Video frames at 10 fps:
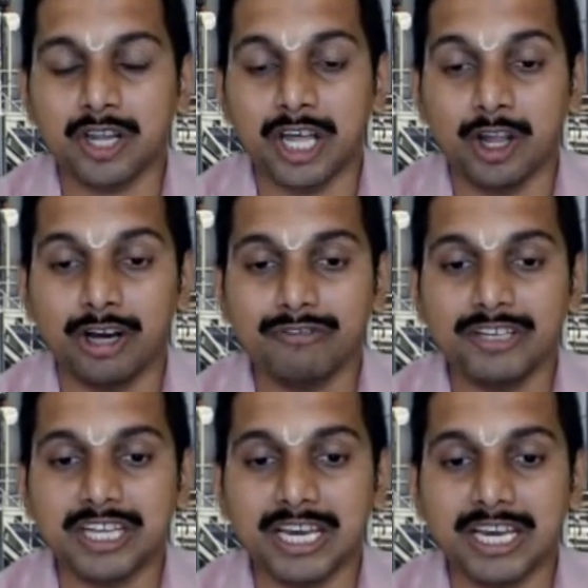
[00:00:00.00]
along
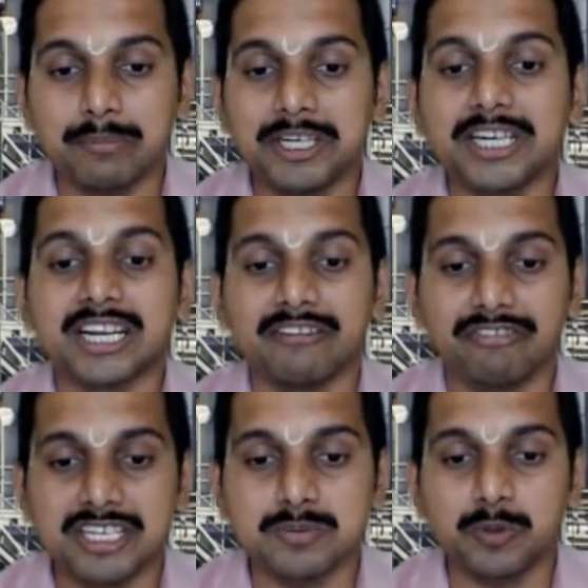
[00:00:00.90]
with the recommended
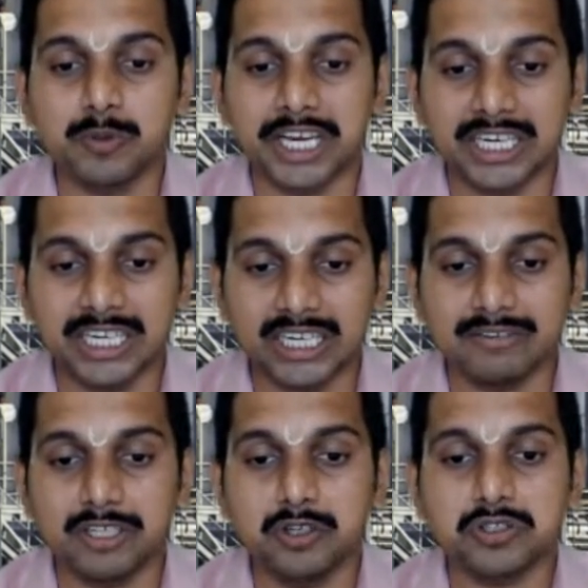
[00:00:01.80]
reference book technical
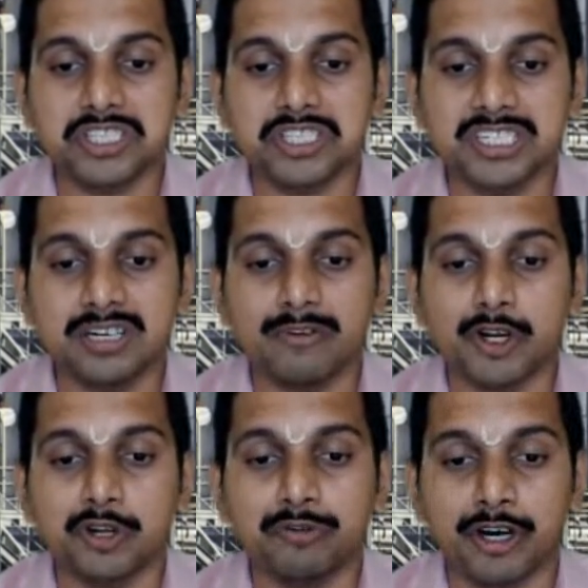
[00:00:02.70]
videos discussion for
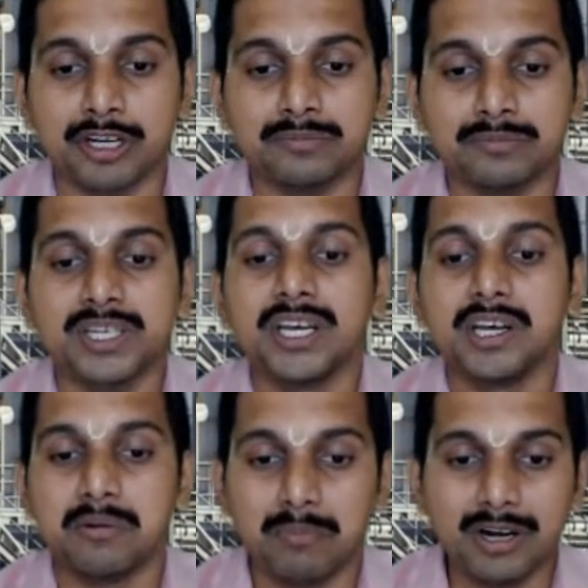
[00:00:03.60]
forums
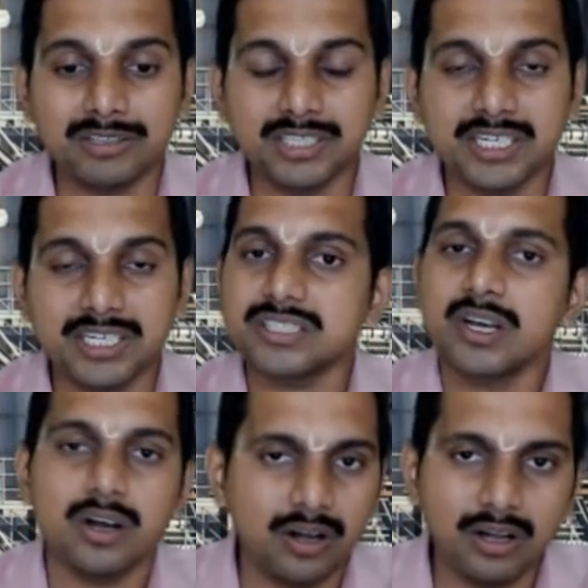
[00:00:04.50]
mock tests
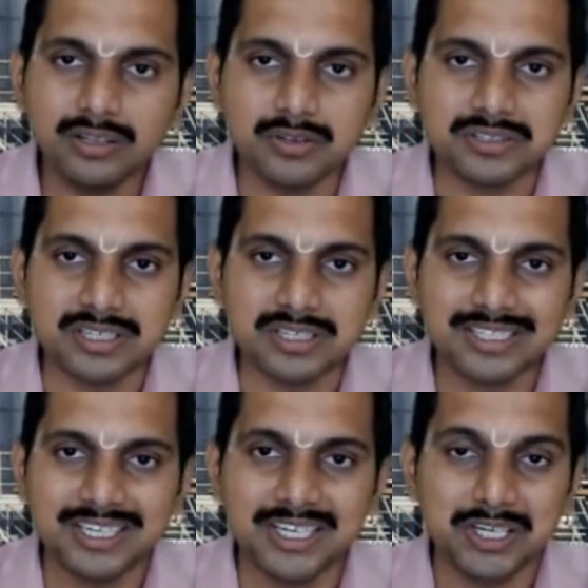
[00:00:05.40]
all those things
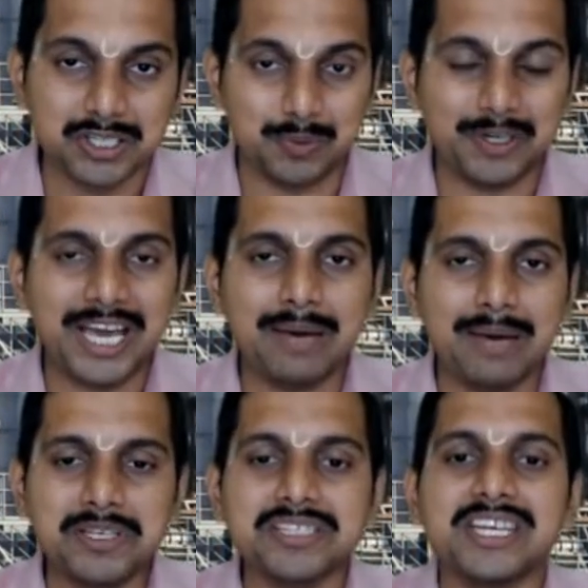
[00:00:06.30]
so what
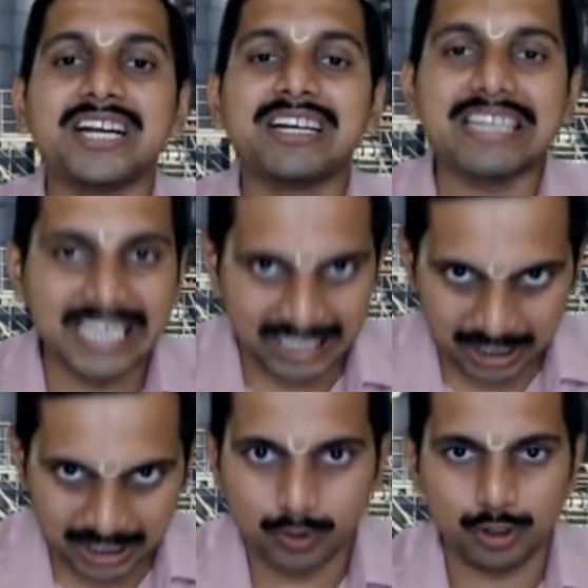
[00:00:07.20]
happens they are
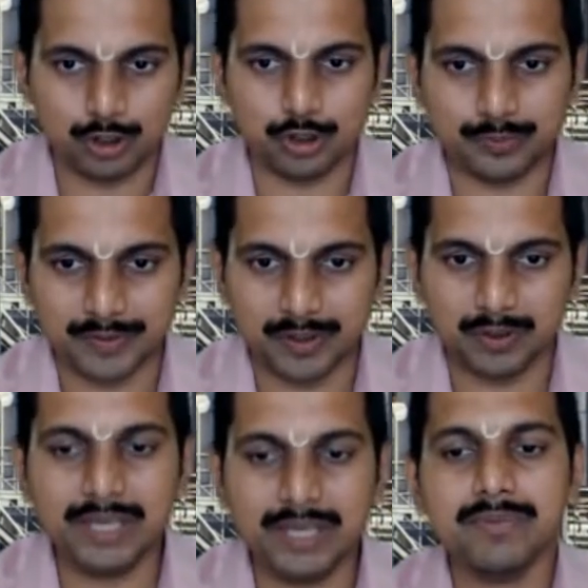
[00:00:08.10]
training you also
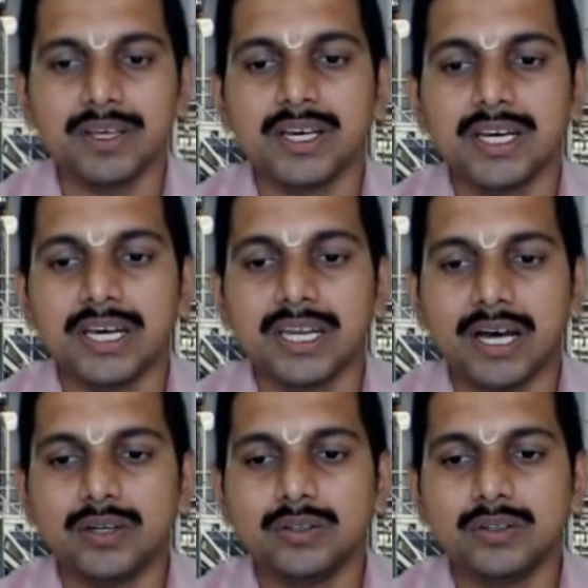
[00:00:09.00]
okay
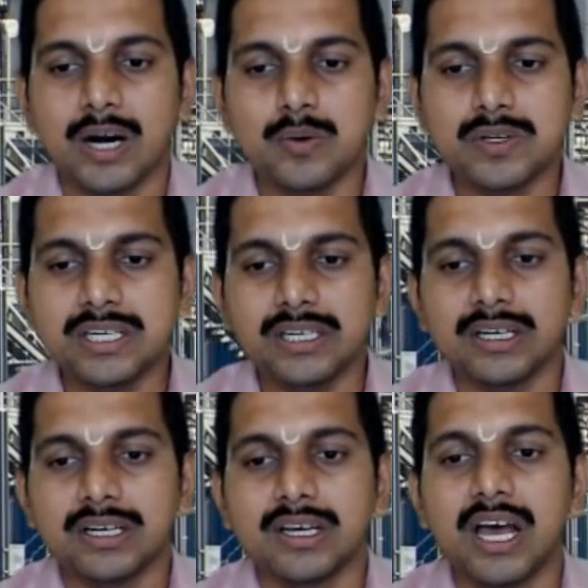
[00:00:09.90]
now, how is it?